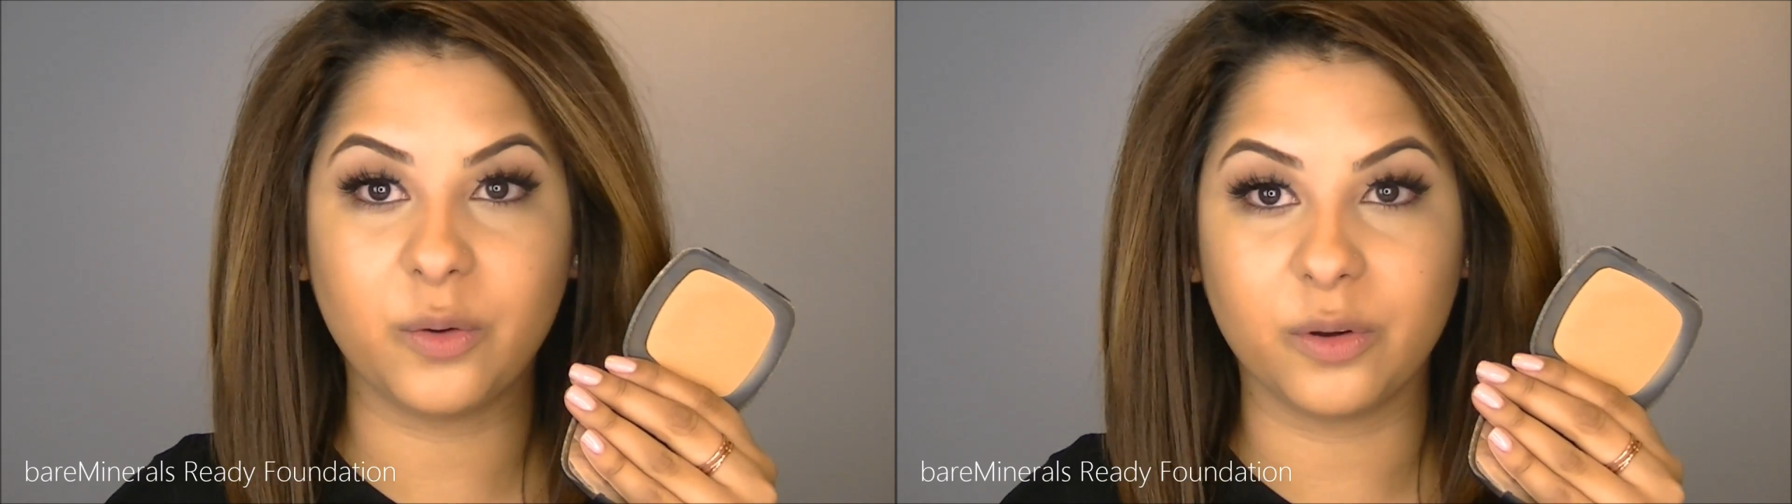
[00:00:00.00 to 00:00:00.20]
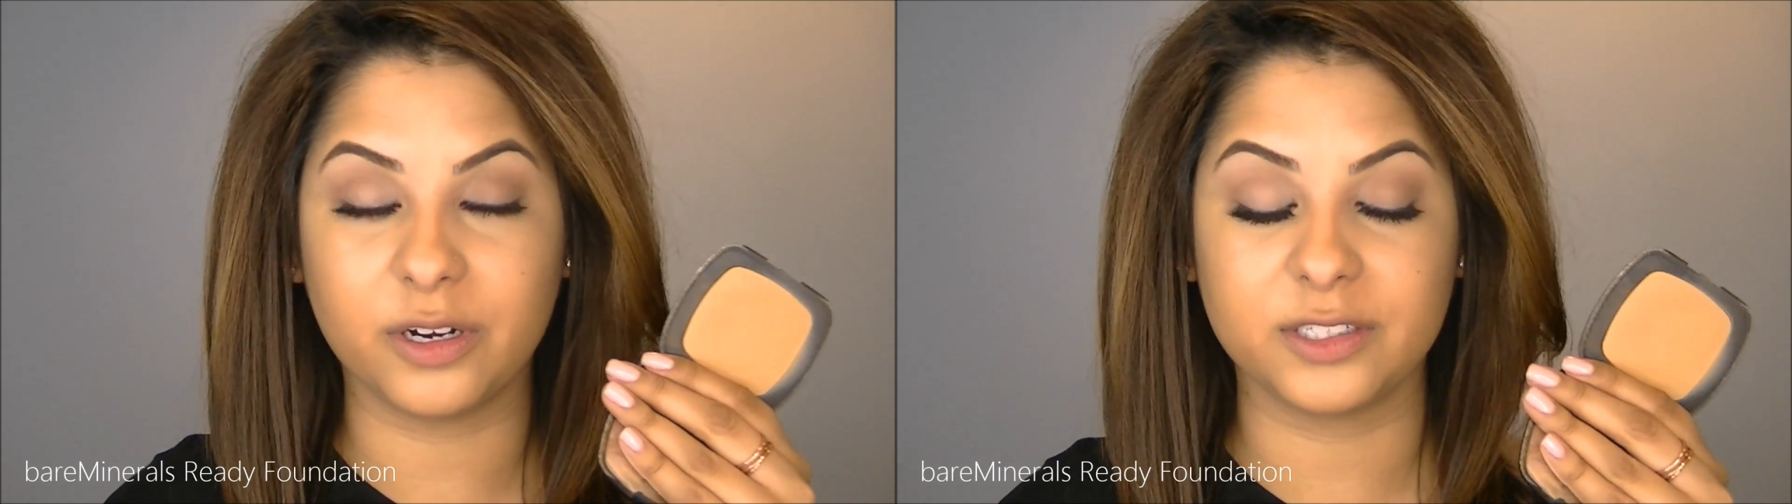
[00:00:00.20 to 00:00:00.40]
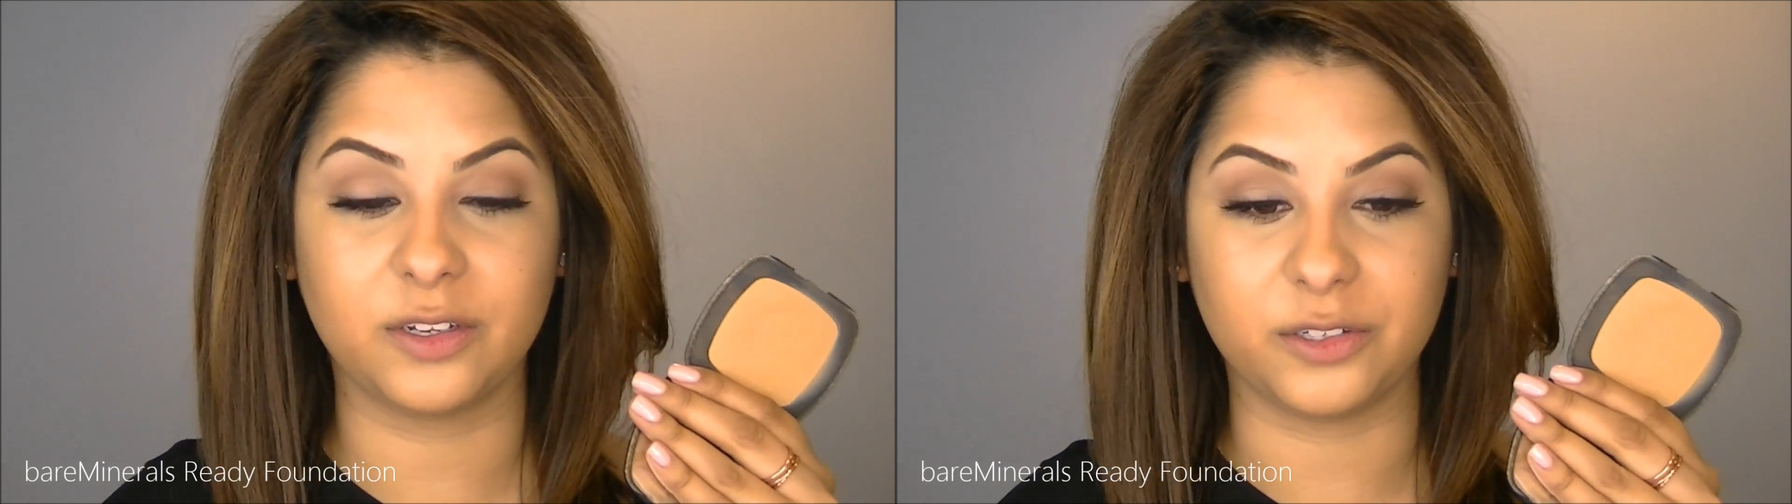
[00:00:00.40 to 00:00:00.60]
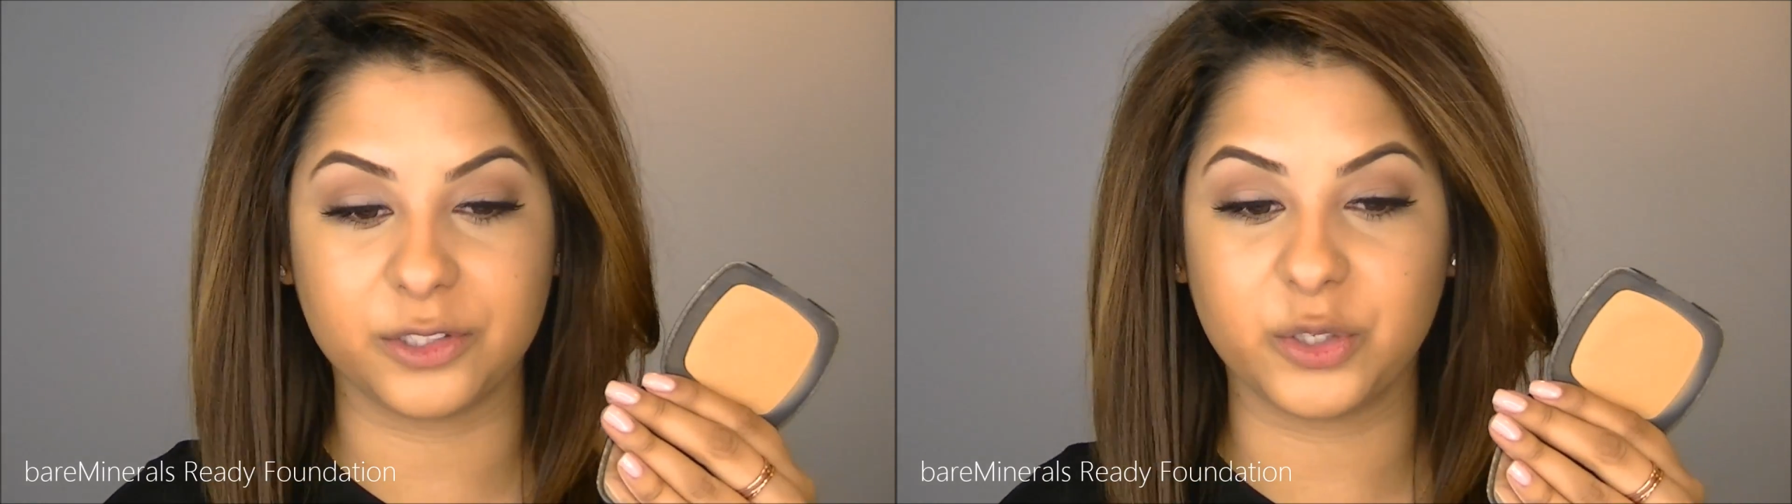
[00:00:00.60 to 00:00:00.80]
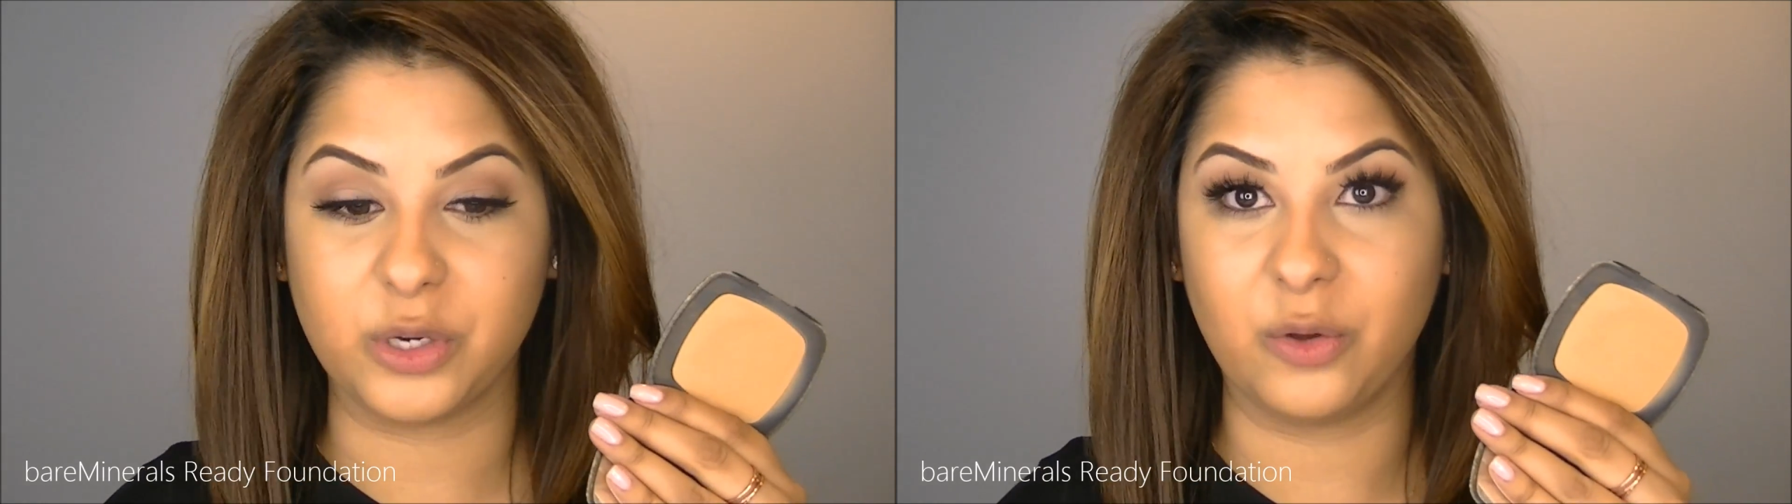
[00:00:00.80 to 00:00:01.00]
or it's
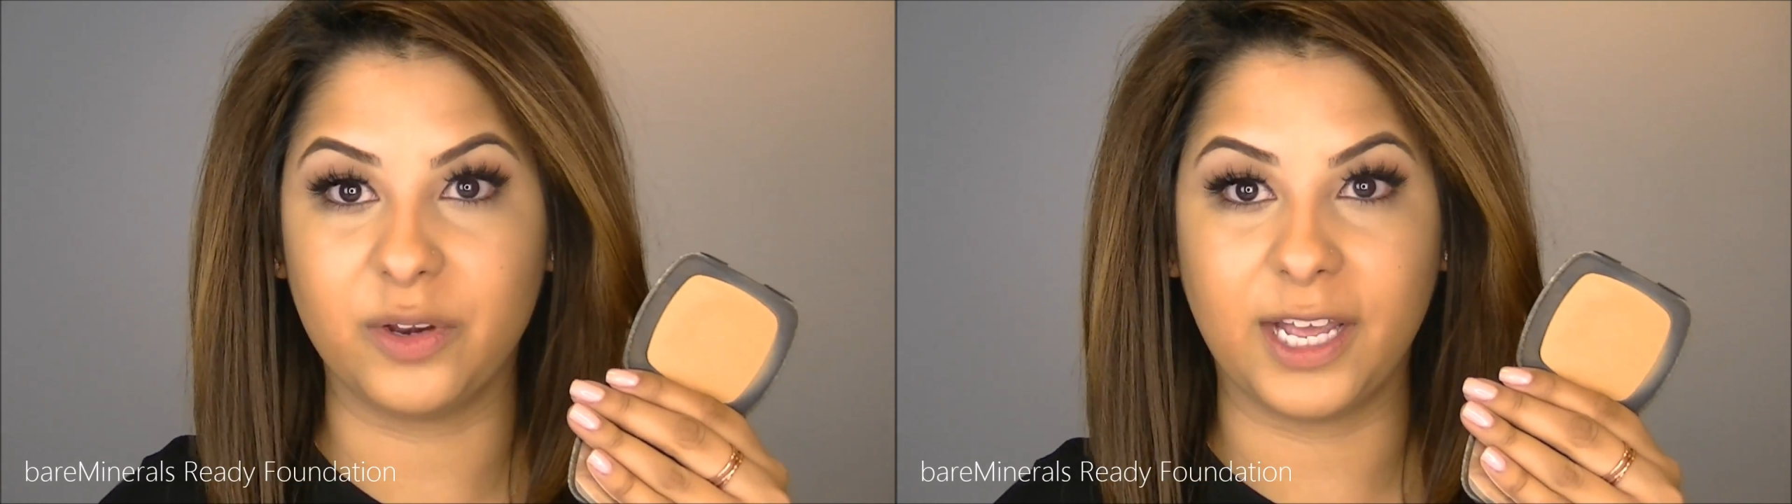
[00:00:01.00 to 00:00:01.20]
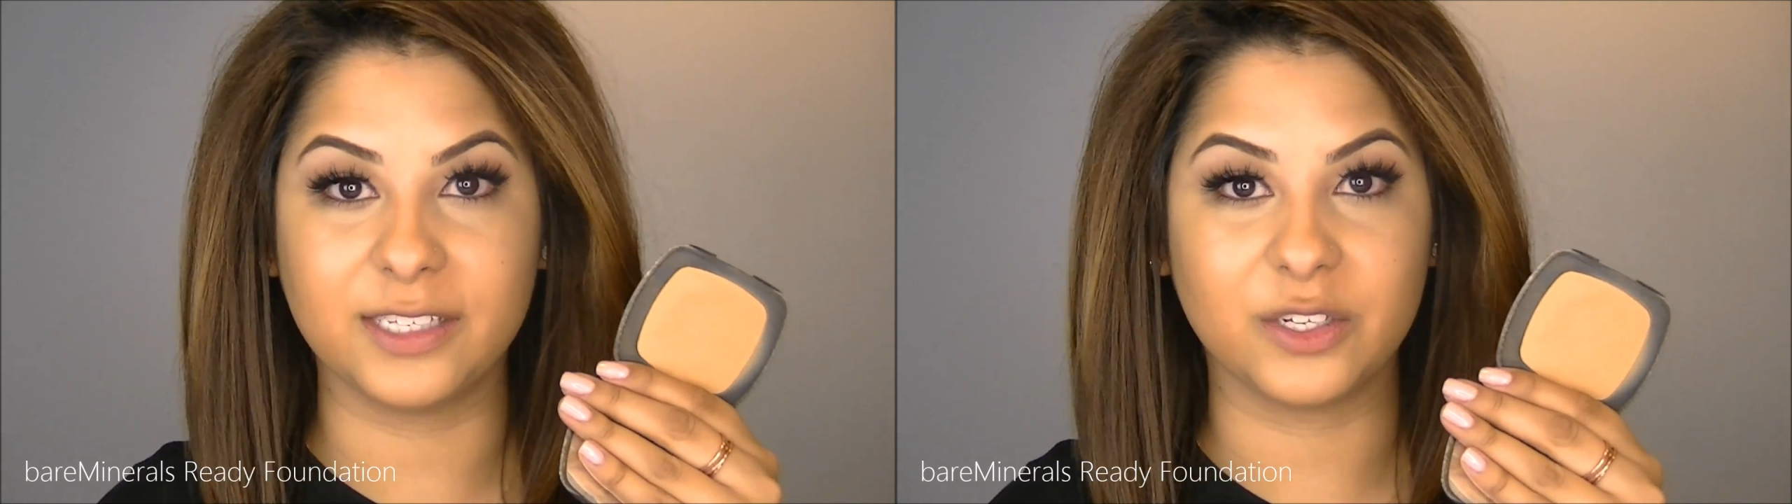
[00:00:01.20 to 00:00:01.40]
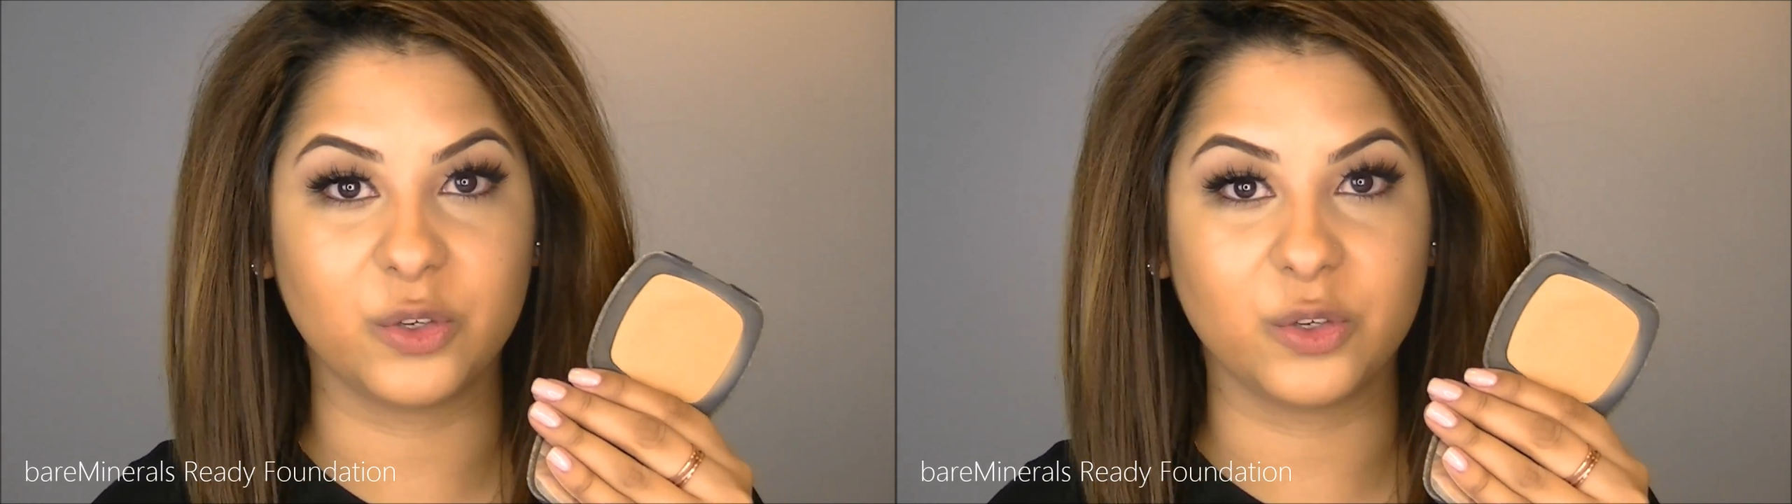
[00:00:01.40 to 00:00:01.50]
also known as